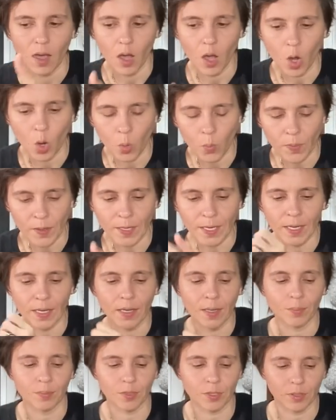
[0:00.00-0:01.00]
opening
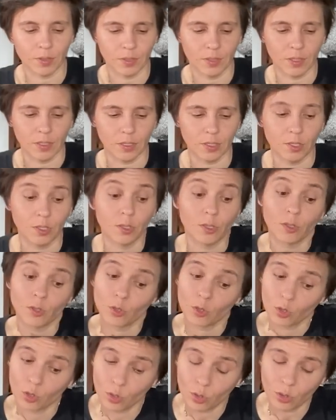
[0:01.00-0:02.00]
up to this,
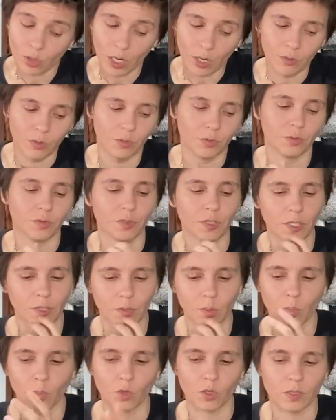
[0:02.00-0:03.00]
to how you
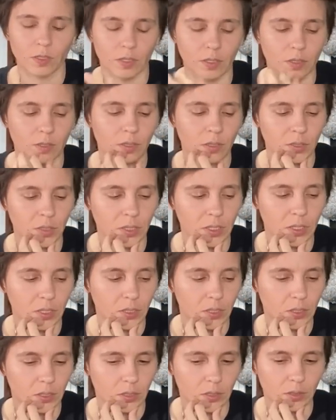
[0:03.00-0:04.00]
feel more than to
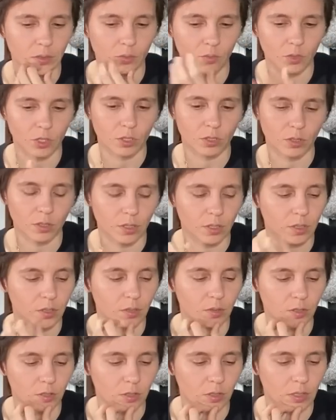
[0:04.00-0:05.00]
this, which leads
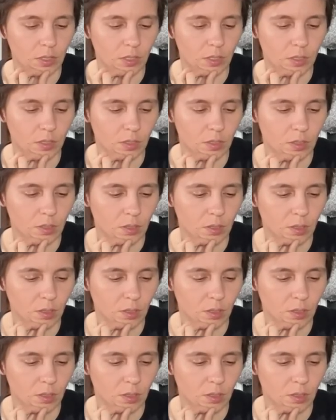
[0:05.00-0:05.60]
you to this.